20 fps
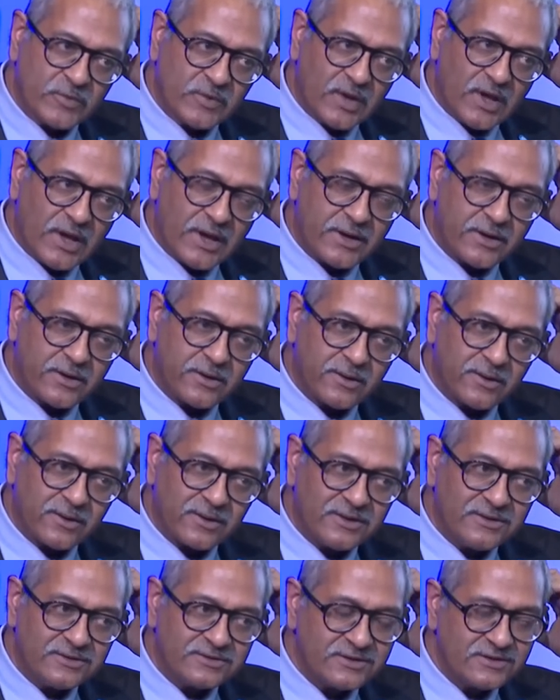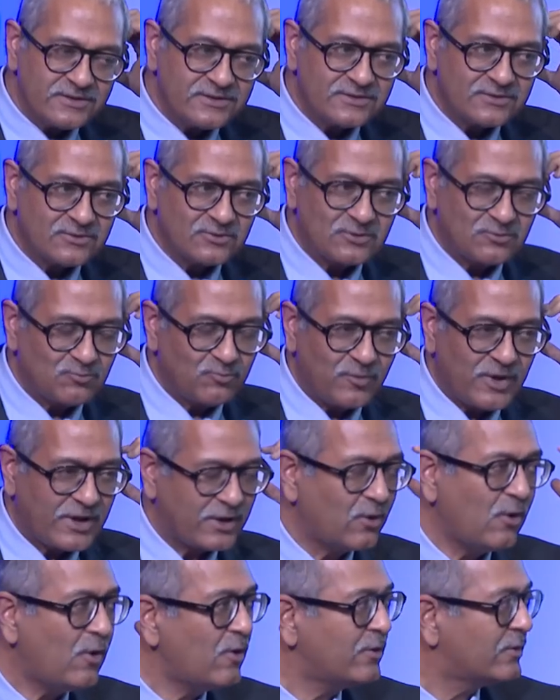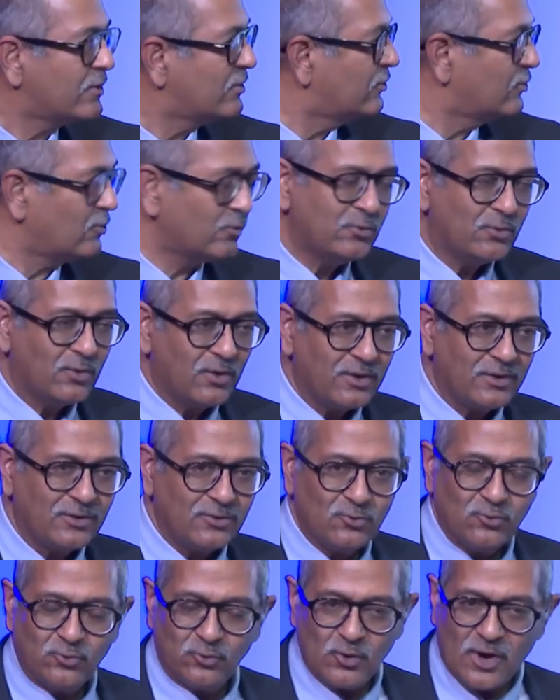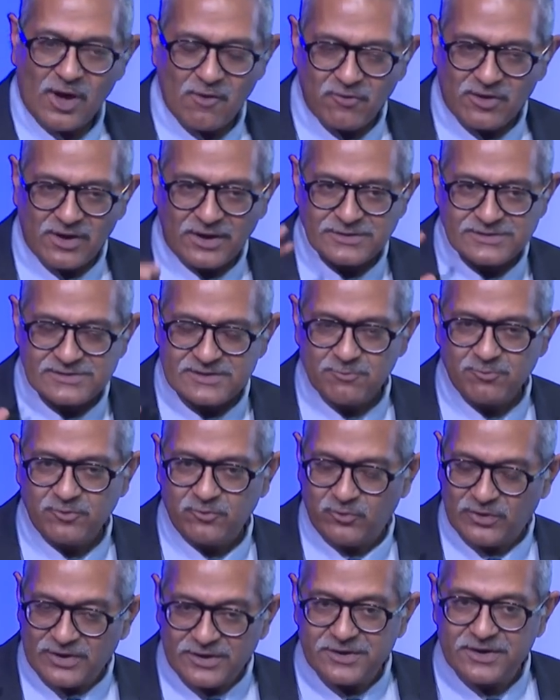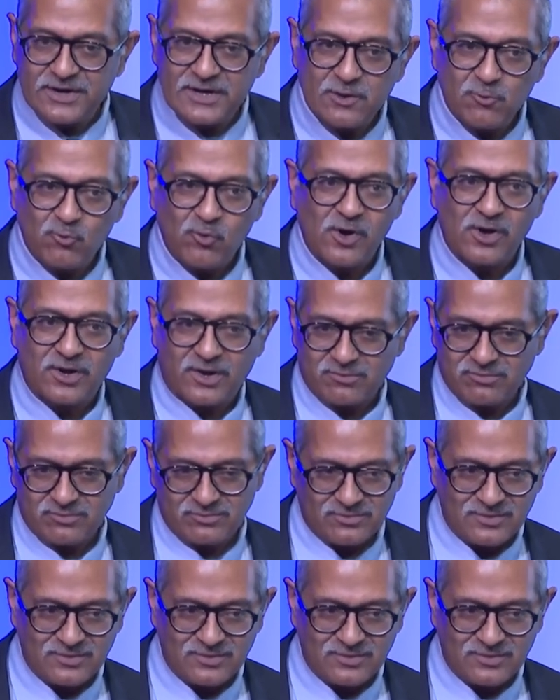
and uh, he says my god you you you have a concept will it really work